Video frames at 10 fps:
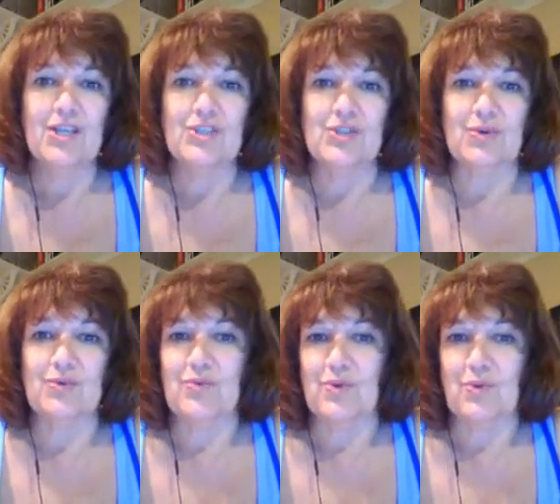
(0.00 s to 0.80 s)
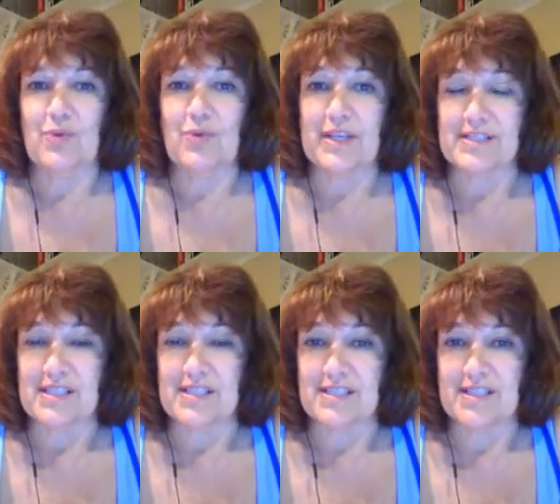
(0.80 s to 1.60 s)
So we can
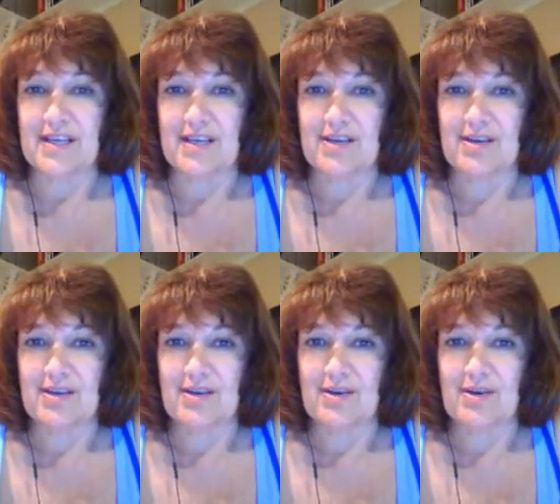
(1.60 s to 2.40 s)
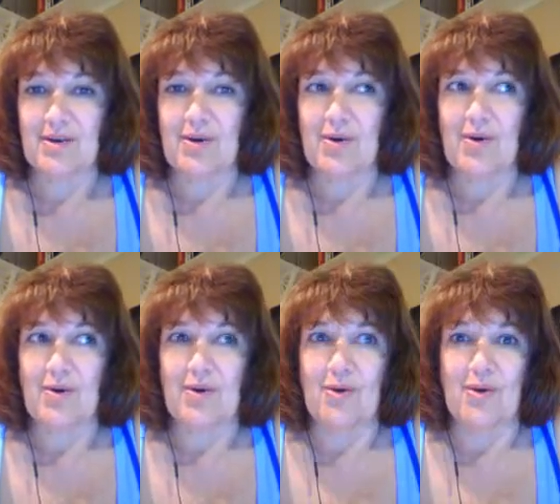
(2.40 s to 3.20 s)
stay stuck
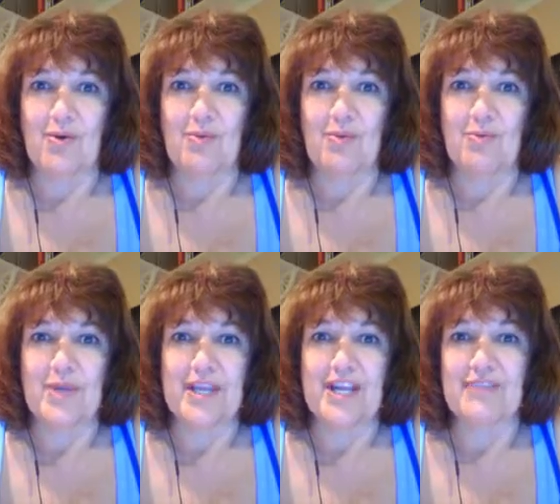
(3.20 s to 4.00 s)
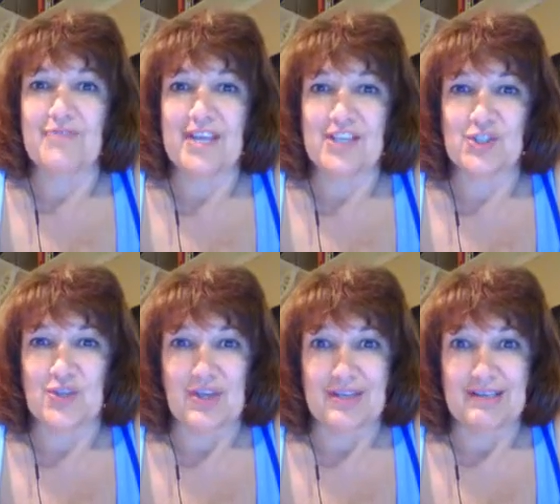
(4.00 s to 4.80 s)
or we can advance
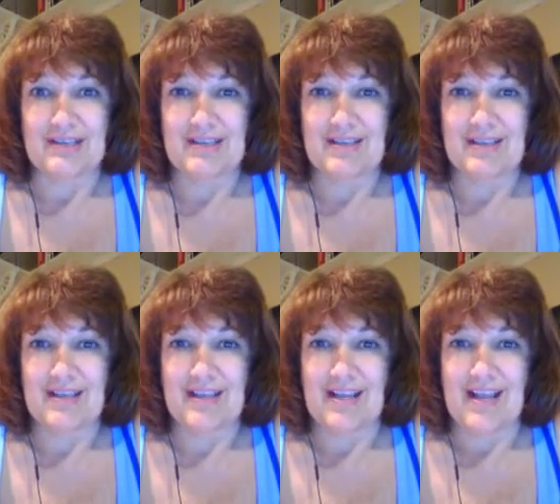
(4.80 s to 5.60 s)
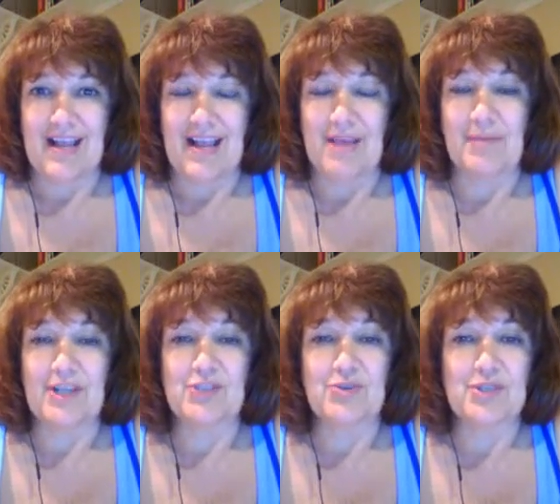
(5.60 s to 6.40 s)
on. And my
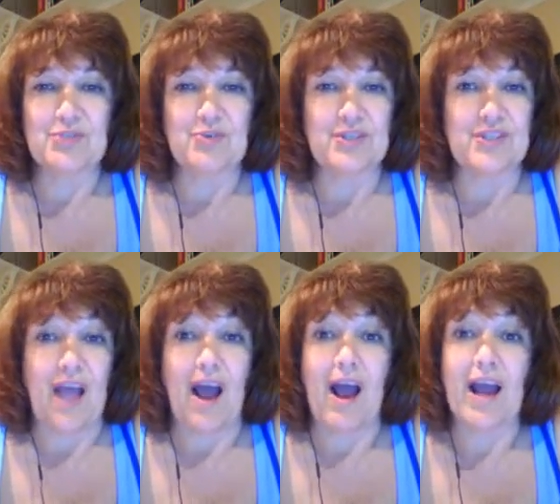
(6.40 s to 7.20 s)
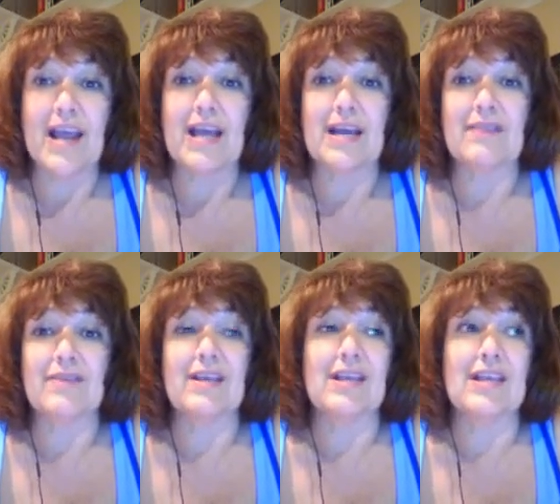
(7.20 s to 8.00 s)
choice was I have
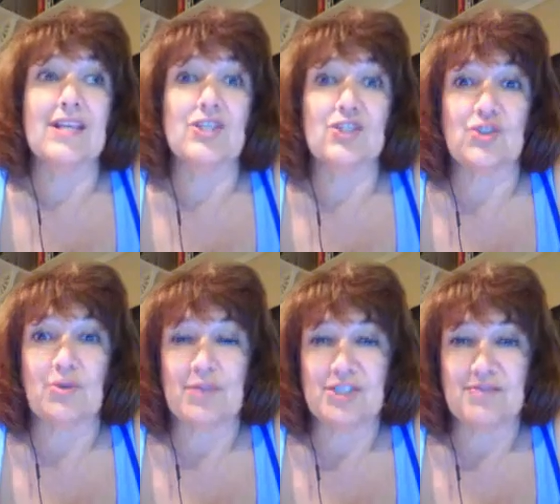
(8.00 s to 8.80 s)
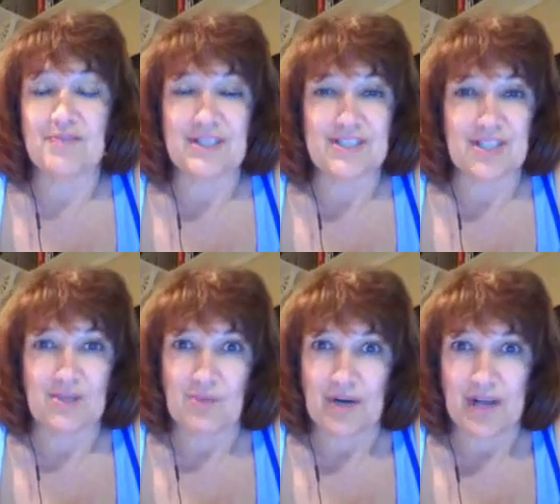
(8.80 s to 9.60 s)
so much invested
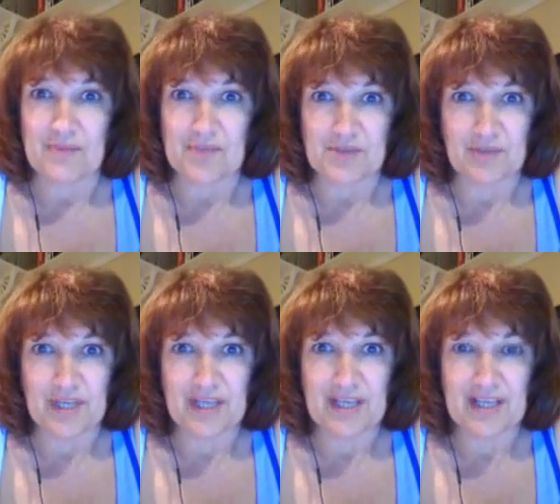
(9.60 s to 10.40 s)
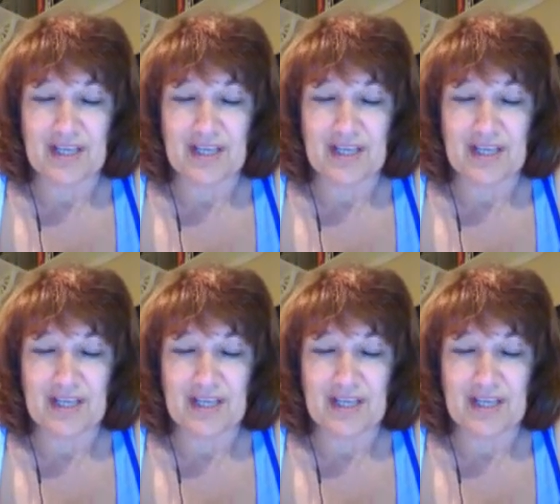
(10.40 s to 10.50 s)
in what I'm doing